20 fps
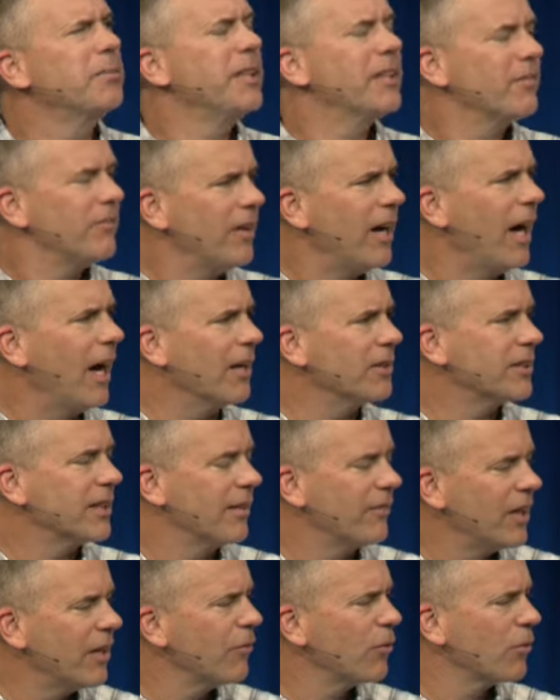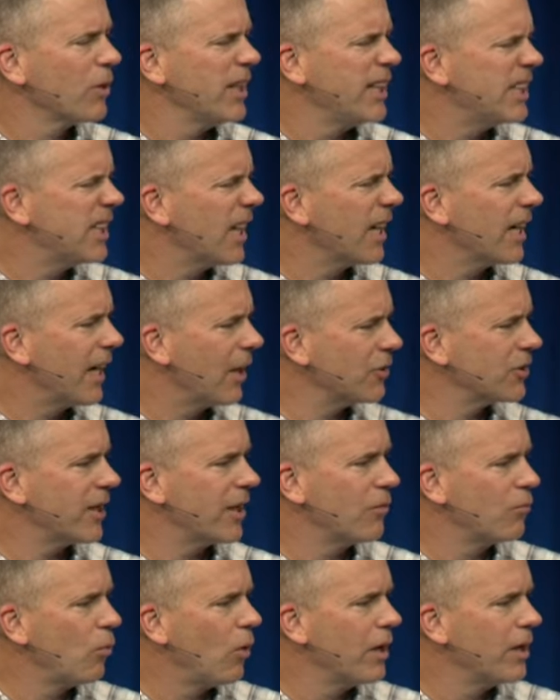me to fast. And I've never really done it outside
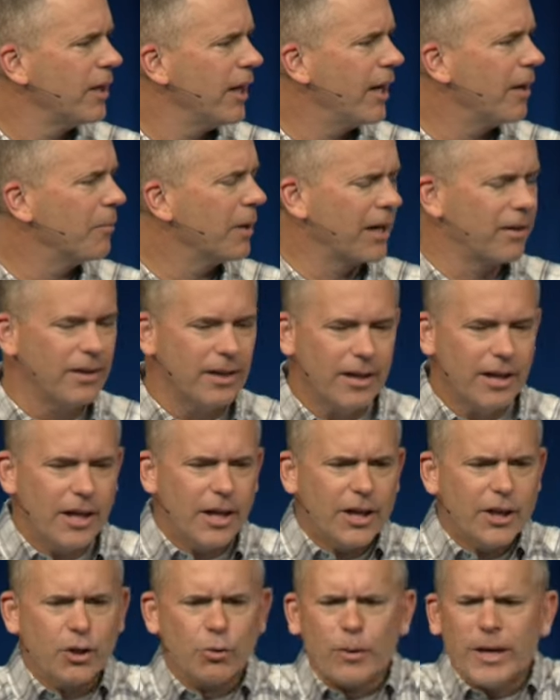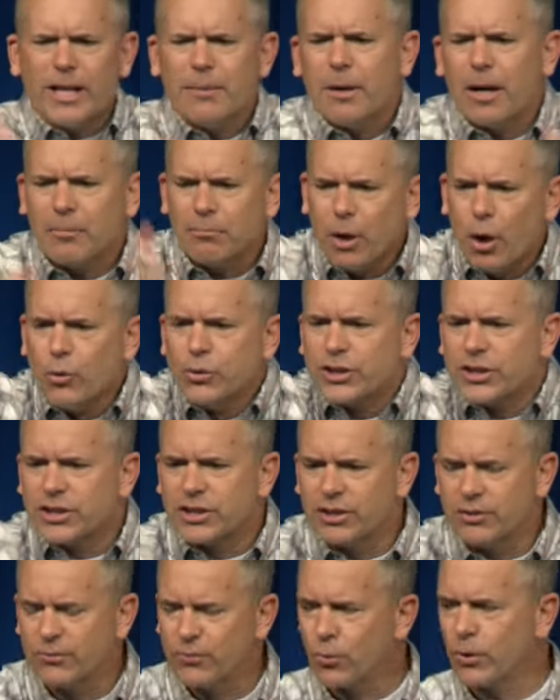of one day. But I, you read about
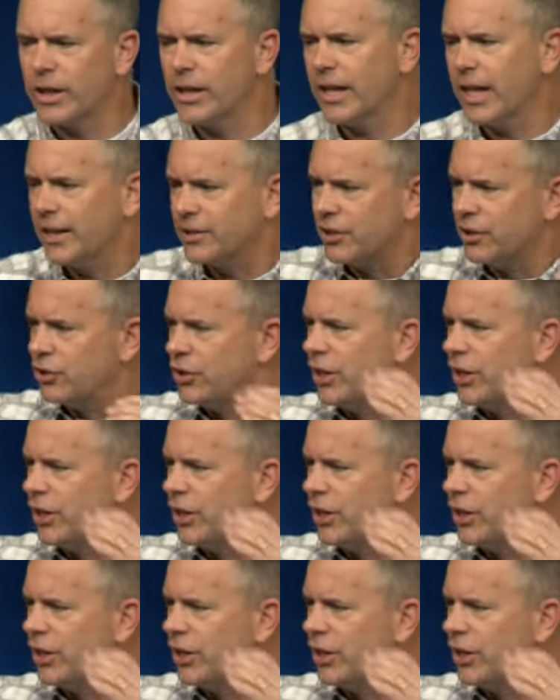Moses in 40 days and